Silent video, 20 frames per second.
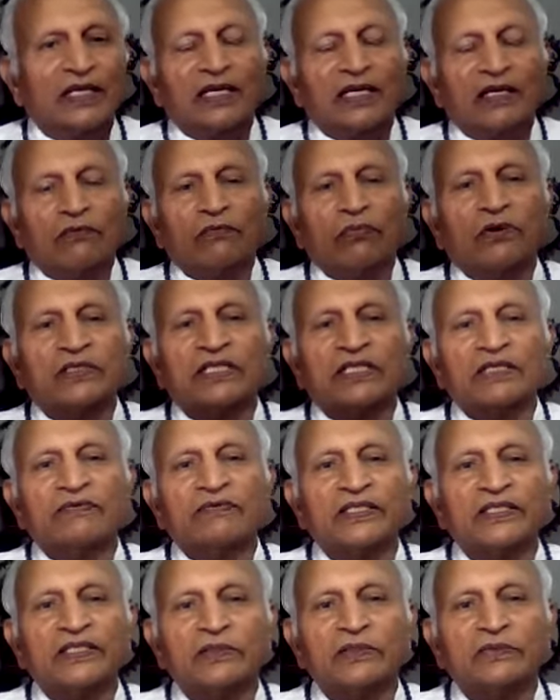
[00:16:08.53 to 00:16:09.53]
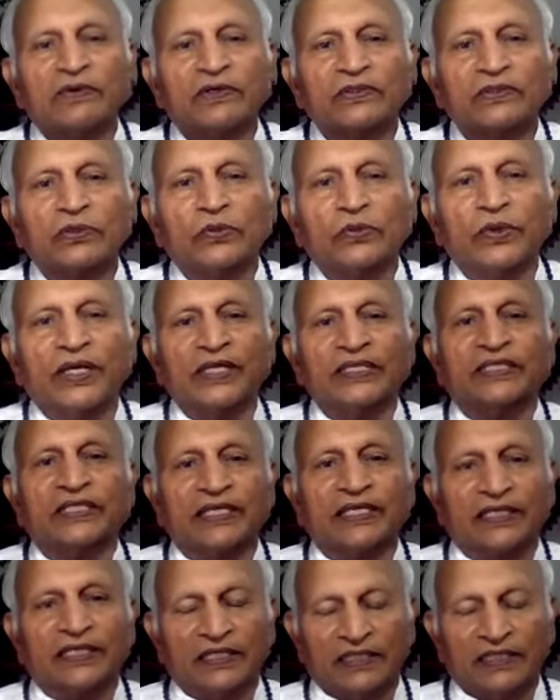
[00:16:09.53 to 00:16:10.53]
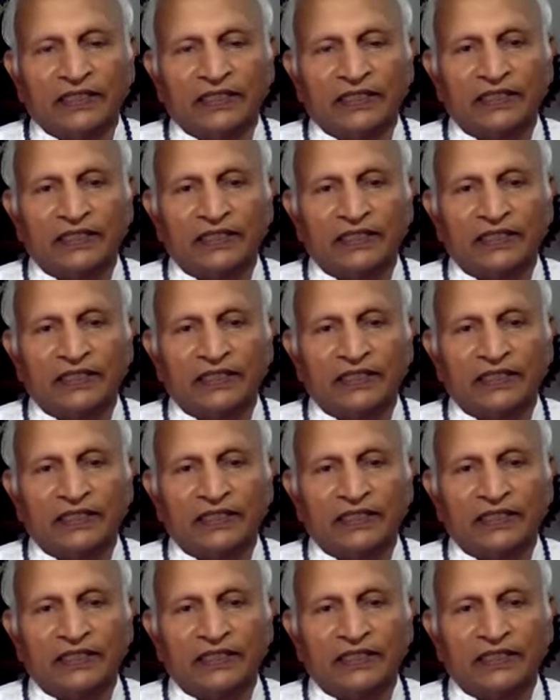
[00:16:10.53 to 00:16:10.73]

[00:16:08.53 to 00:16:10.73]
whatever you want to attain,